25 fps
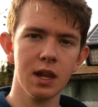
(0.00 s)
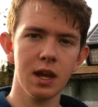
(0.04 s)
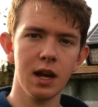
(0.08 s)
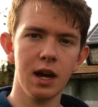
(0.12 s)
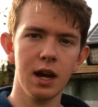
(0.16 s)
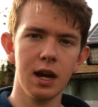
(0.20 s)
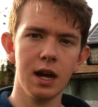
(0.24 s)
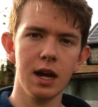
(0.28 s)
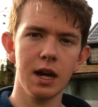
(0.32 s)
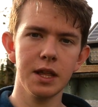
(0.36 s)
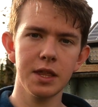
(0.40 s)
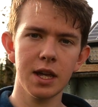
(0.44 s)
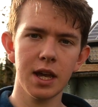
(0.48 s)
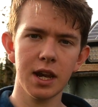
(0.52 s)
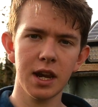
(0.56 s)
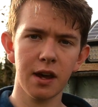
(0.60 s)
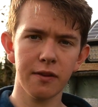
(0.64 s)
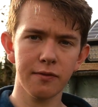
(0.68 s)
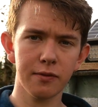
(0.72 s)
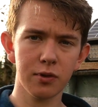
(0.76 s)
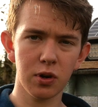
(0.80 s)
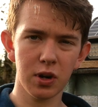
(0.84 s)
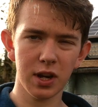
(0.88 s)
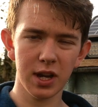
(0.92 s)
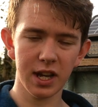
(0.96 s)
and then
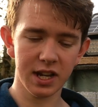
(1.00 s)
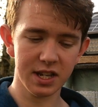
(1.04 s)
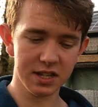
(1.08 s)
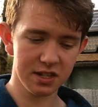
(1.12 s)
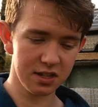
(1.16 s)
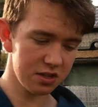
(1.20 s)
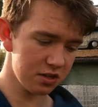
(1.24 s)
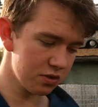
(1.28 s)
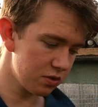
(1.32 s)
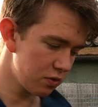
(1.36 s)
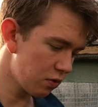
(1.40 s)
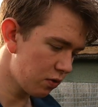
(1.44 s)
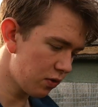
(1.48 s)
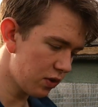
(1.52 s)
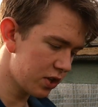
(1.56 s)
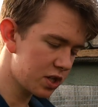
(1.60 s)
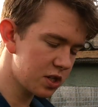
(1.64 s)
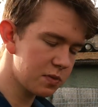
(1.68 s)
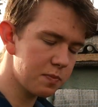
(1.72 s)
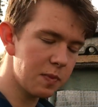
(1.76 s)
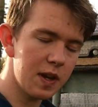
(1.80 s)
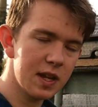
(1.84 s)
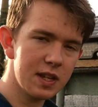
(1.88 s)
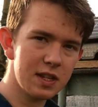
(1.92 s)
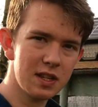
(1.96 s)
I've got it as a storage
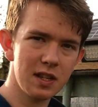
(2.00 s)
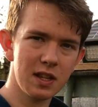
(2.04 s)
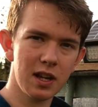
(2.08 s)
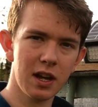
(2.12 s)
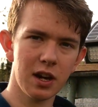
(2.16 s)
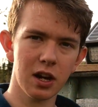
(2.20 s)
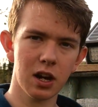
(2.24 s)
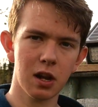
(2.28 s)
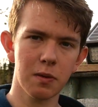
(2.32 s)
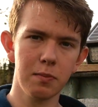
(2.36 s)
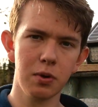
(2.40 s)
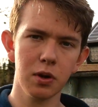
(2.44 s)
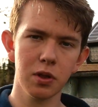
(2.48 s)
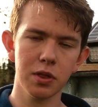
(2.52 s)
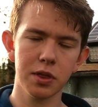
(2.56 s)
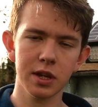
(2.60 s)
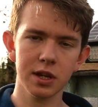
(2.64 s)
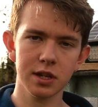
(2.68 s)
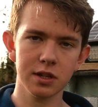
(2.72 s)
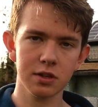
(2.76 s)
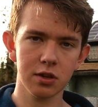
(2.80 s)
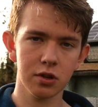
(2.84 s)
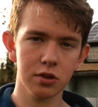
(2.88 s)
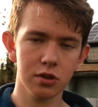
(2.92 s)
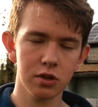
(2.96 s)
space in there. I can put
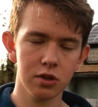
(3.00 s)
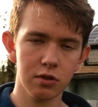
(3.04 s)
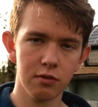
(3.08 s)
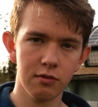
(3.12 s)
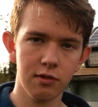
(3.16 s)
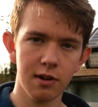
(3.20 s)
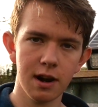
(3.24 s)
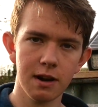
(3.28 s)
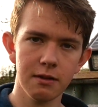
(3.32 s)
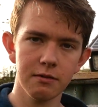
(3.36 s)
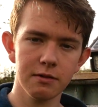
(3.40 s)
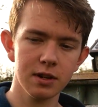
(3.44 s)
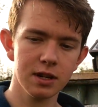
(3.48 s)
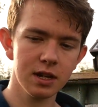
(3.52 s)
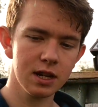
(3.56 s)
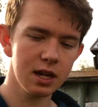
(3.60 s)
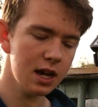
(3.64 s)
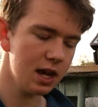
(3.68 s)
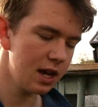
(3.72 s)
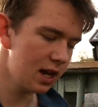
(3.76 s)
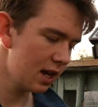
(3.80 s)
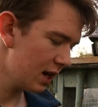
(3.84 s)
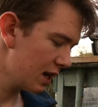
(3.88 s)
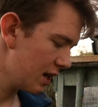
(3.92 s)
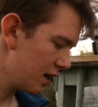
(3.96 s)
things on the ground.
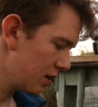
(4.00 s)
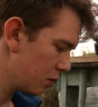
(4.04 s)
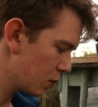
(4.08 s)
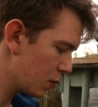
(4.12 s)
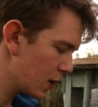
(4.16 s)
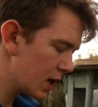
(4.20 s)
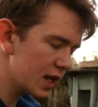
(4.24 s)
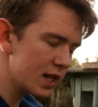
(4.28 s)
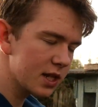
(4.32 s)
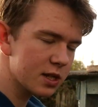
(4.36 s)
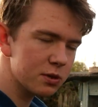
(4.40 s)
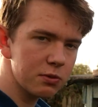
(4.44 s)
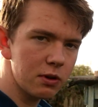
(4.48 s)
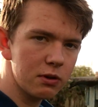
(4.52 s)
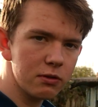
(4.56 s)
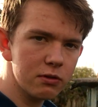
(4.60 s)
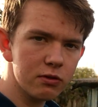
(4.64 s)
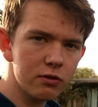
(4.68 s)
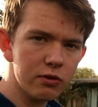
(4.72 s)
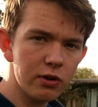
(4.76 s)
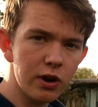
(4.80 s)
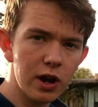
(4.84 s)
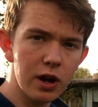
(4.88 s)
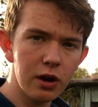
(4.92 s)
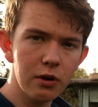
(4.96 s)
The weeds won't
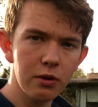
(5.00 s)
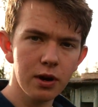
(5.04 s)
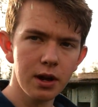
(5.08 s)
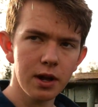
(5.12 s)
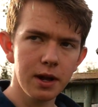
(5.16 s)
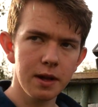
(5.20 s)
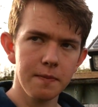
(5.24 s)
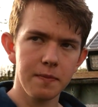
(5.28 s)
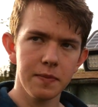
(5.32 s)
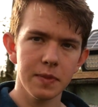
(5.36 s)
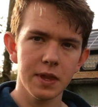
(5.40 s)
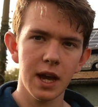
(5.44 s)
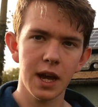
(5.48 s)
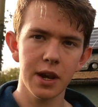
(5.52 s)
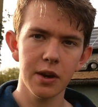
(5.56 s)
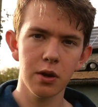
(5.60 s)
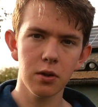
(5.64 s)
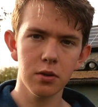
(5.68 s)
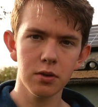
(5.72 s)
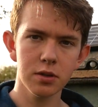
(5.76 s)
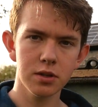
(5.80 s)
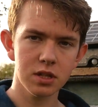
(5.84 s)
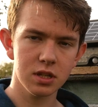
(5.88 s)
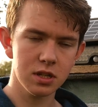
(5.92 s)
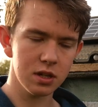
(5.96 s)
grow, and
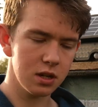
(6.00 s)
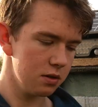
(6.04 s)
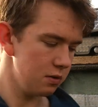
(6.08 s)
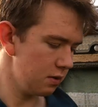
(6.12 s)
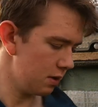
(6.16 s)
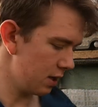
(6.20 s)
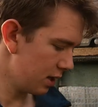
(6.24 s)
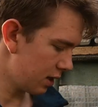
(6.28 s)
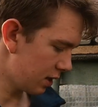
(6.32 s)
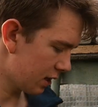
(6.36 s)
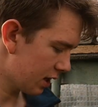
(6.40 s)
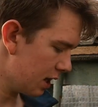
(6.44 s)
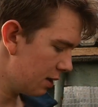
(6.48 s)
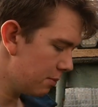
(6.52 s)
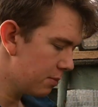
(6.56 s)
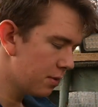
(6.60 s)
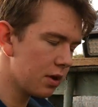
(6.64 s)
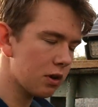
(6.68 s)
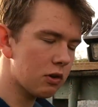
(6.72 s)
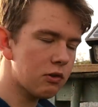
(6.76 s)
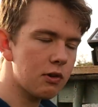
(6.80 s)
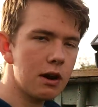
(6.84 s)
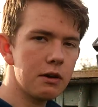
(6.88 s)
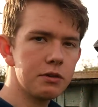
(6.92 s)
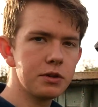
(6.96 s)
also it'll keep
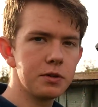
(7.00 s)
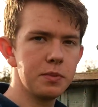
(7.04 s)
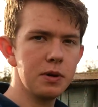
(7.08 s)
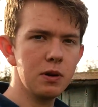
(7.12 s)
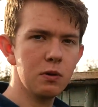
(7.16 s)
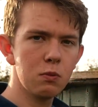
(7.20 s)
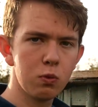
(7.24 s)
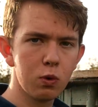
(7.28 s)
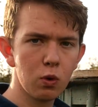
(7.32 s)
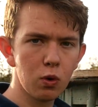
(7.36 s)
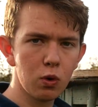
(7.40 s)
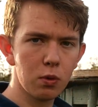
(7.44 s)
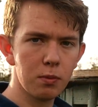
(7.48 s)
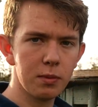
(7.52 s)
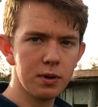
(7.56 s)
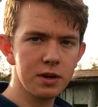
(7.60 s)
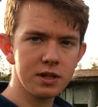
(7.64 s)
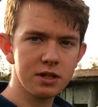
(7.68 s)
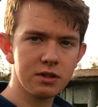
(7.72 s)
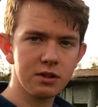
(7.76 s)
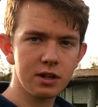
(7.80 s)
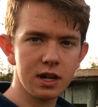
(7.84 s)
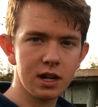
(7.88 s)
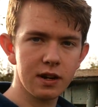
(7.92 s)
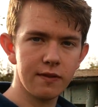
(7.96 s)
the ground a bit warmer
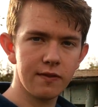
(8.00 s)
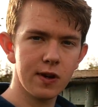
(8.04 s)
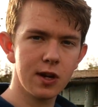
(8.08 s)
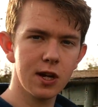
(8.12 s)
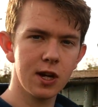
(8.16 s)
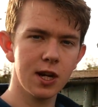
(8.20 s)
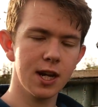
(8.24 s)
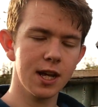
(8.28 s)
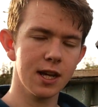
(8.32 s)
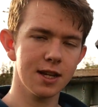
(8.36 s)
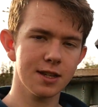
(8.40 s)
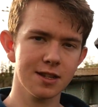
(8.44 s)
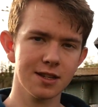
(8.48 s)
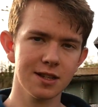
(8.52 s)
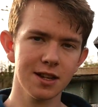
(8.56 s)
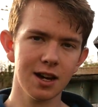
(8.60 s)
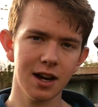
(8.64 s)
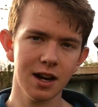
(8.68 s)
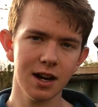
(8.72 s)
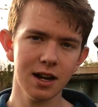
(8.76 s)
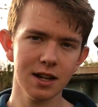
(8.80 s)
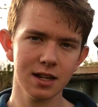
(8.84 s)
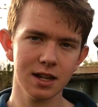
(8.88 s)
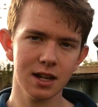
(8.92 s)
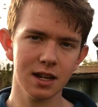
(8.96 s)
so I can have an earlier
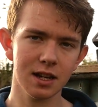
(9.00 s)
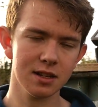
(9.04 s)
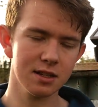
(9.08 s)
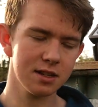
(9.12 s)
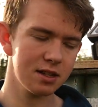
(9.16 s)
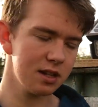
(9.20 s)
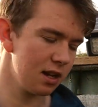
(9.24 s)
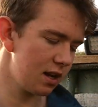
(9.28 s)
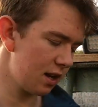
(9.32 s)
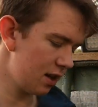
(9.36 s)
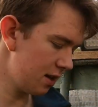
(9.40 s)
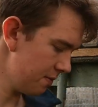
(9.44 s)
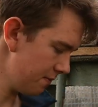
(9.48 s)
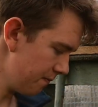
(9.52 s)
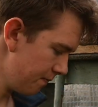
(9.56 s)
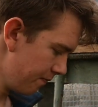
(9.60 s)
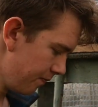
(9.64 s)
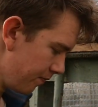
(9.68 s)
start next year.